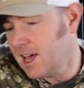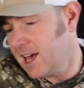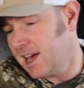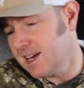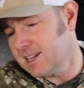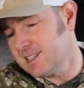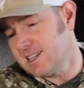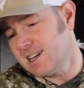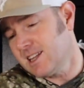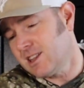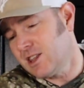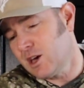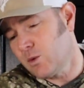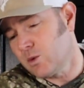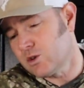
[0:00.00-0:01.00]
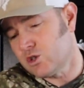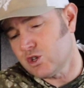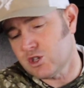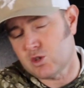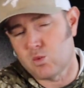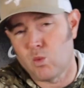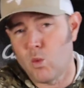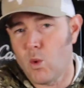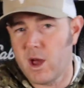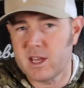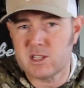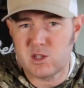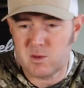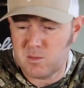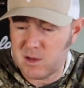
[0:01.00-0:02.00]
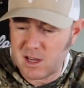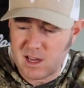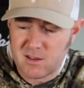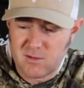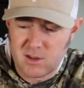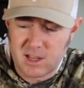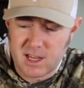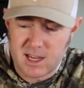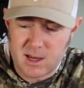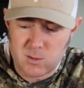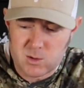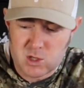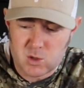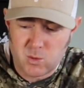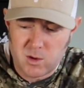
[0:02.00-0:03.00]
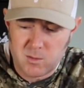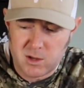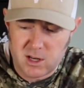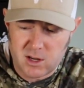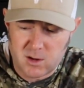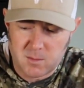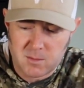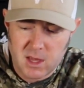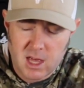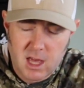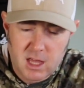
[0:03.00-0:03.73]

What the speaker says: and they were just way too big. I felt like I was swimming in them.